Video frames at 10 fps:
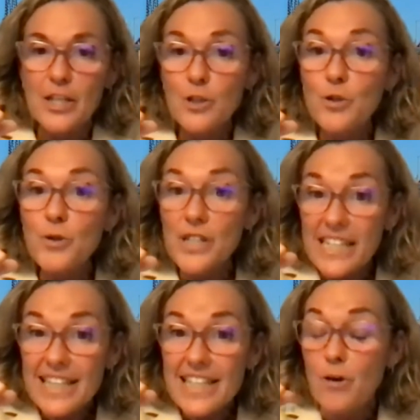You
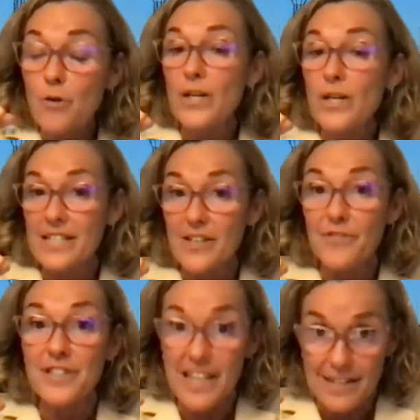need the accuracy
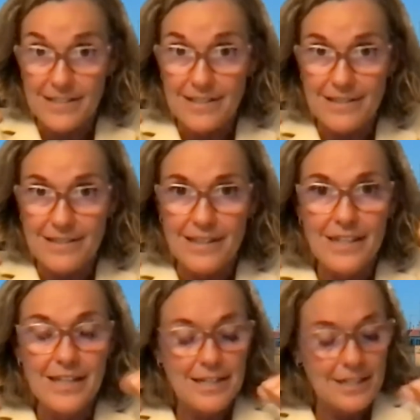of the tests.
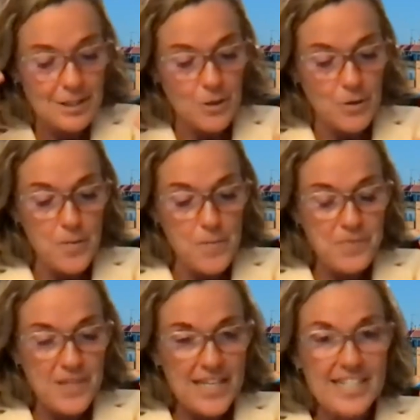
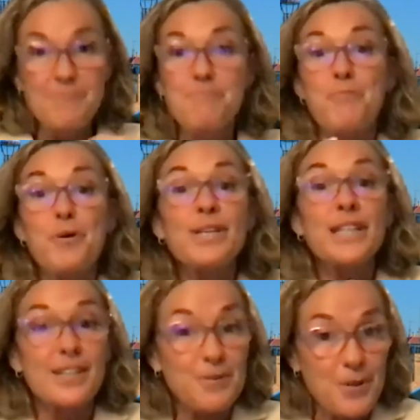So it's
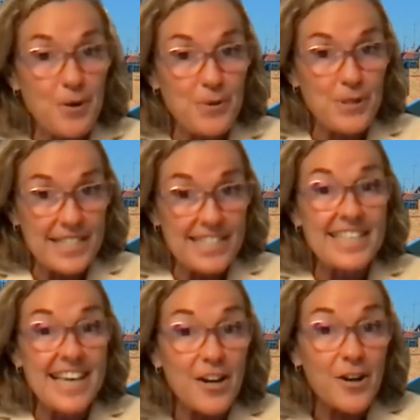important to know which is
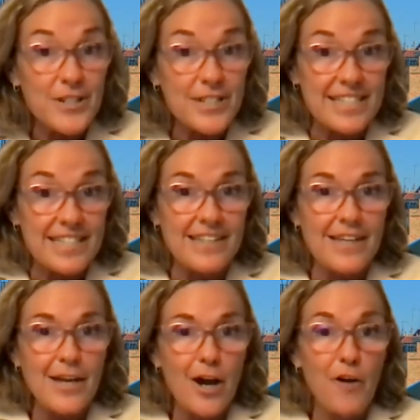the accuracy
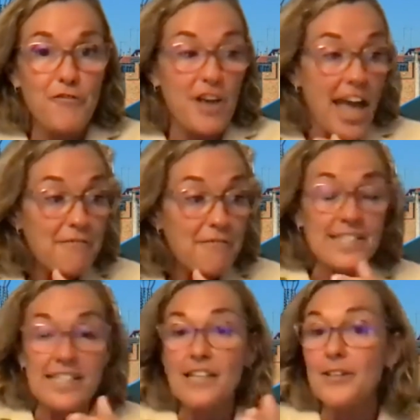of every
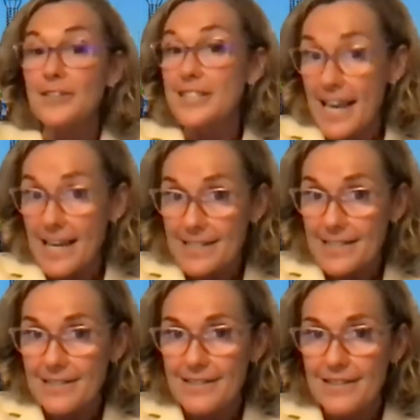single
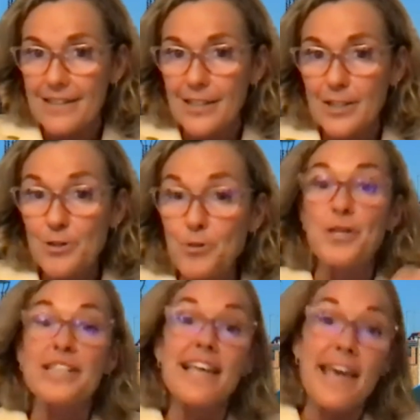test to
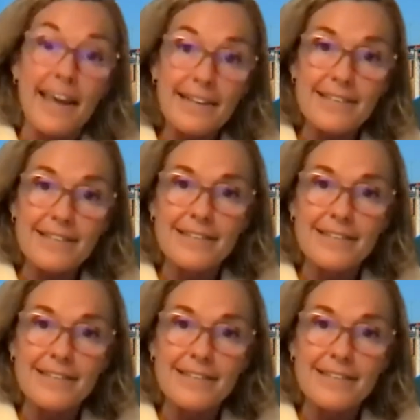detect